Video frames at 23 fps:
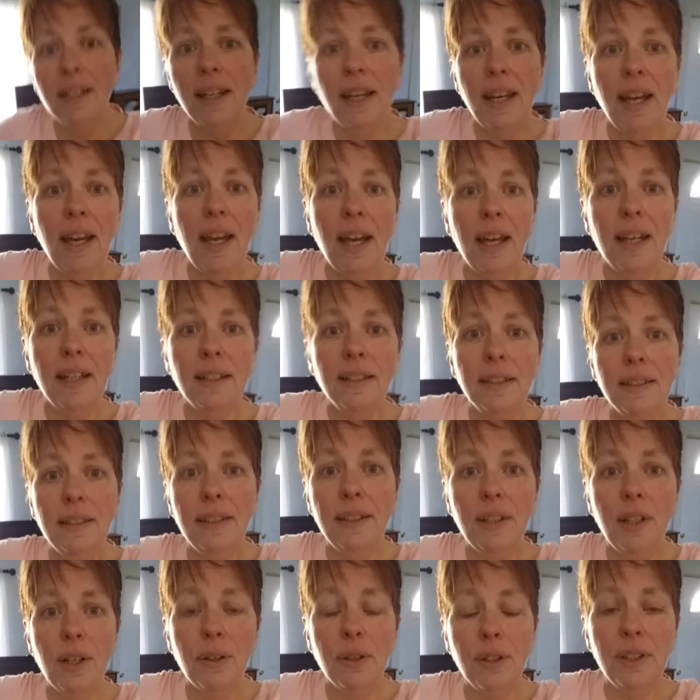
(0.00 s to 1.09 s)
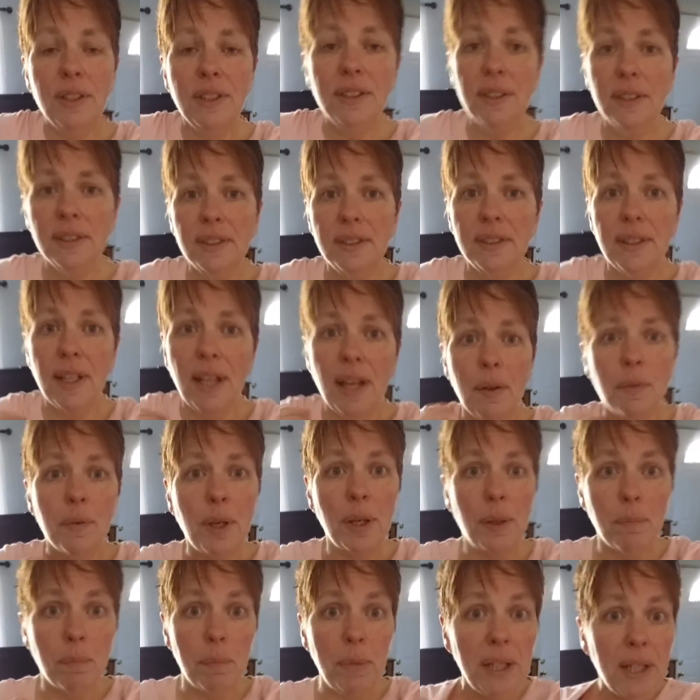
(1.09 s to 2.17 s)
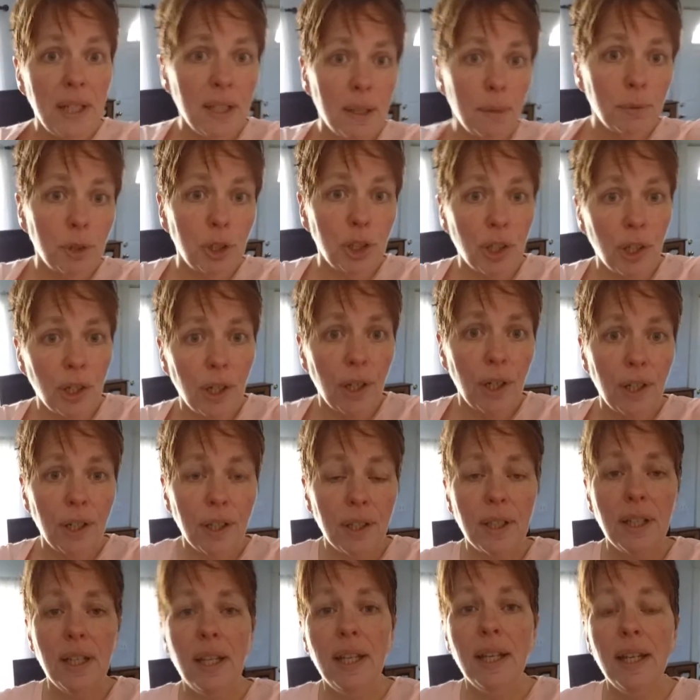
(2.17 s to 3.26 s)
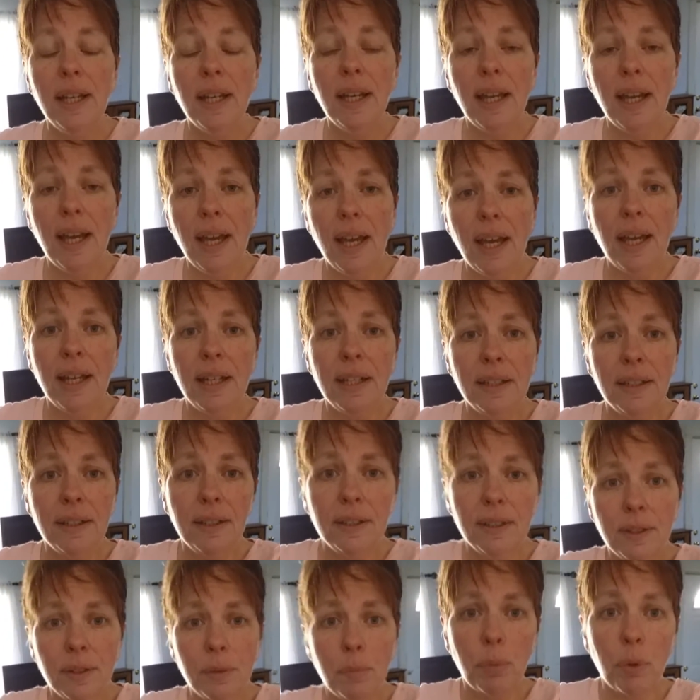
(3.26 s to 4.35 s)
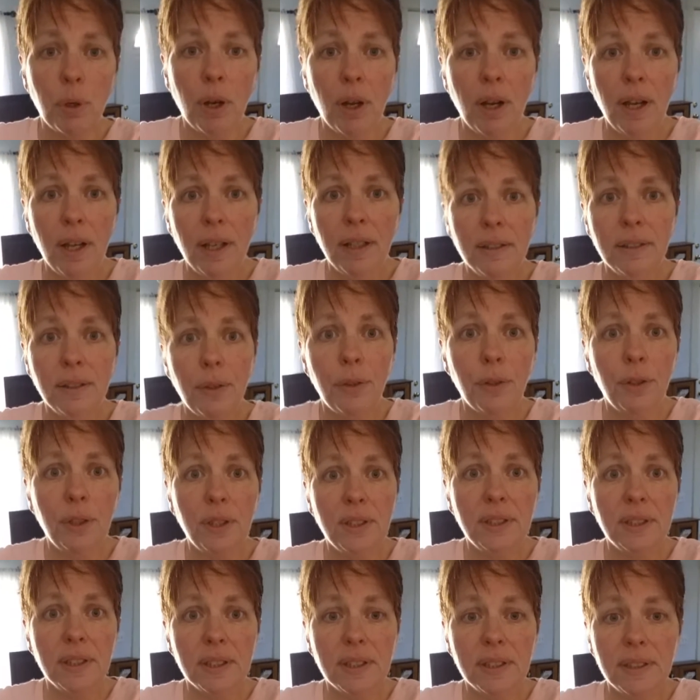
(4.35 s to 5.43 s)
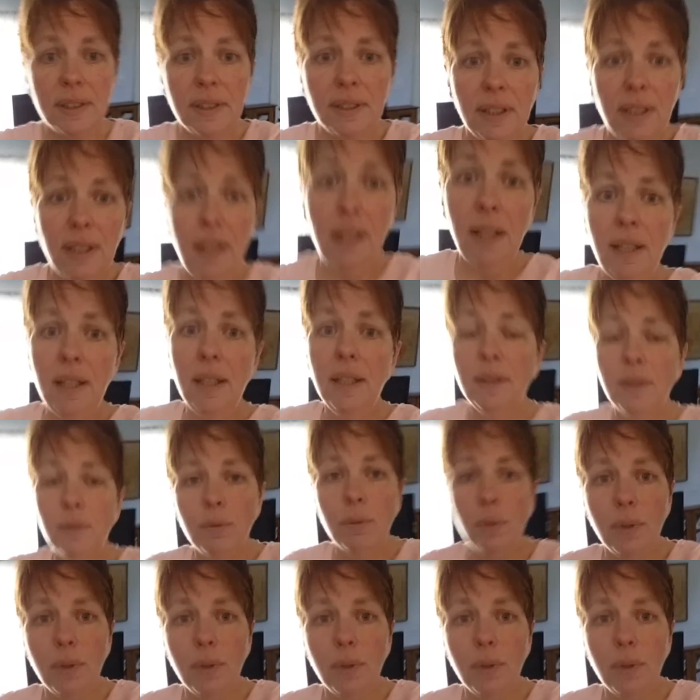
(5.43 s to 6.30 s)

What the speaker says: And, you know, this is a medium shirt and bra 36C